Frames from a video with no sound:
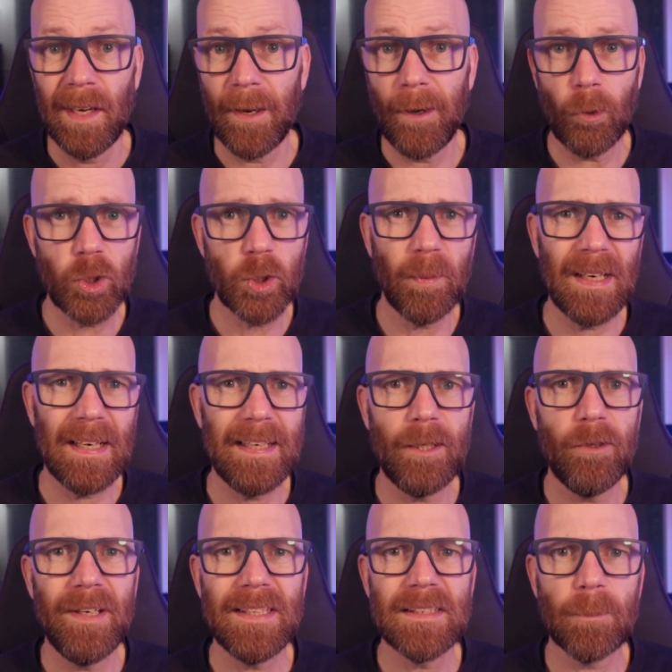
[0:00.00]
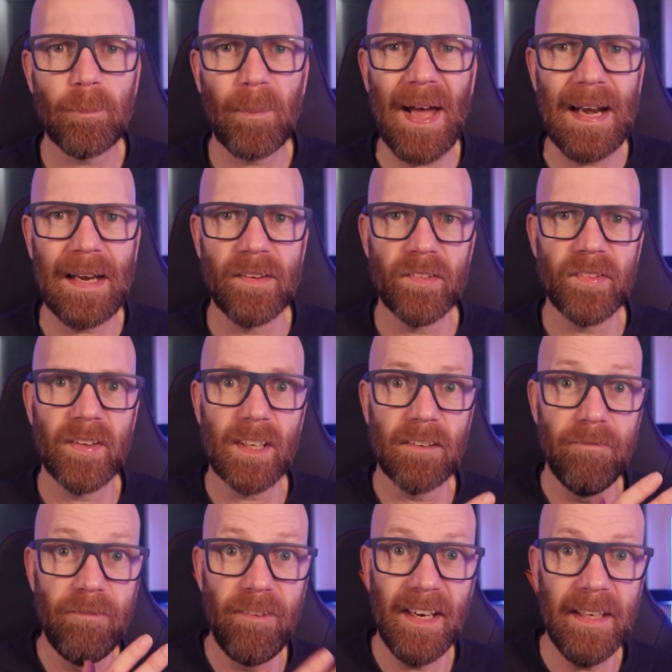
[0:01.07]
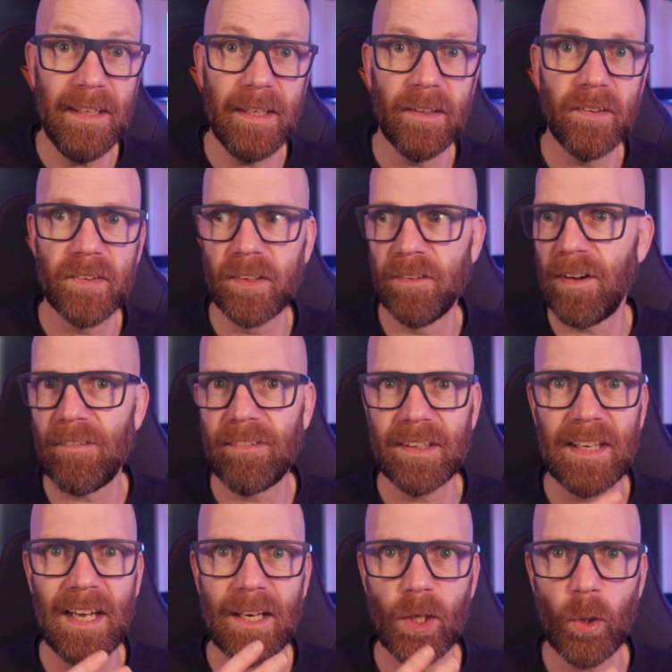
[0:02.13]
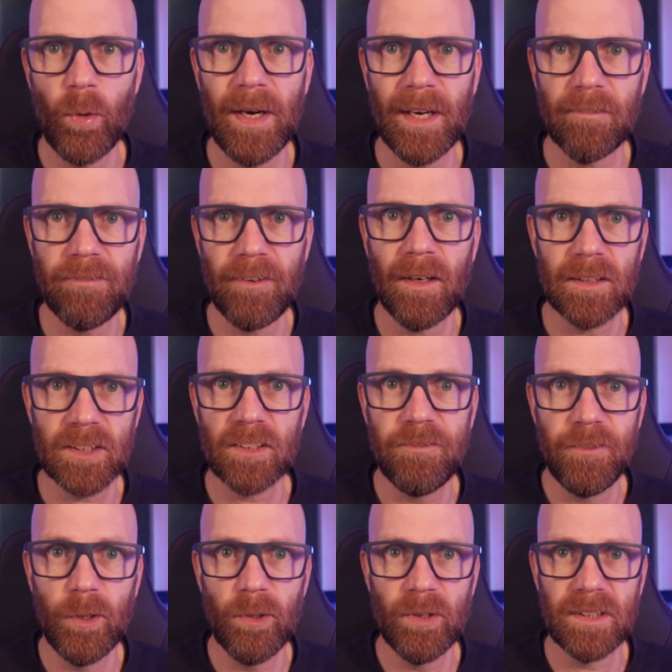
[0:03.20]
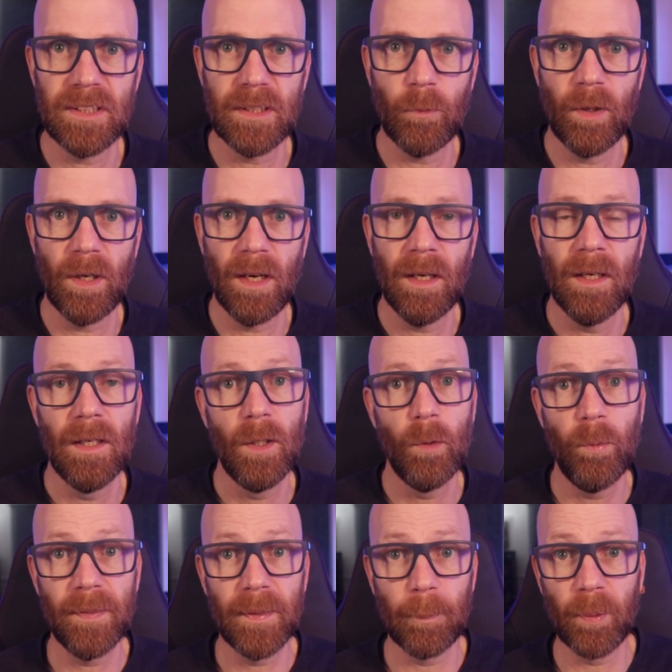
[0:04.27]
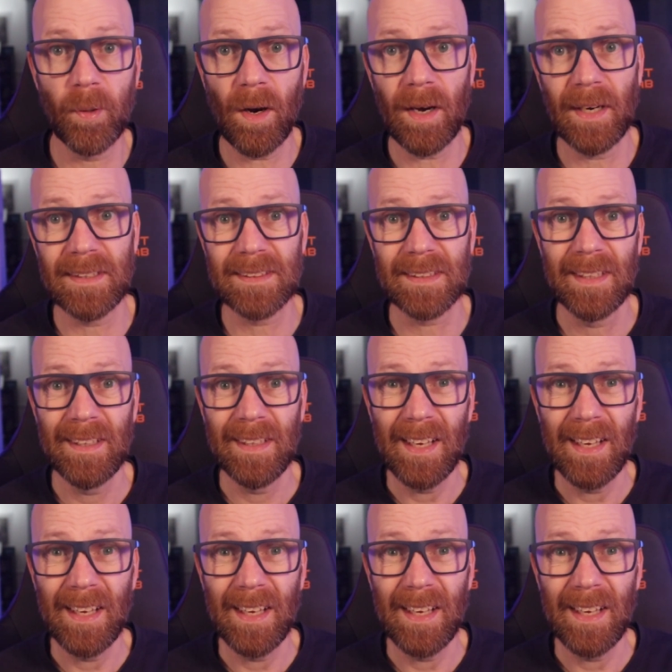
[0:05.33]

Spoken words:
And ultimately, you need to balance the convenience of having that quick, fast food, as it were, with the price.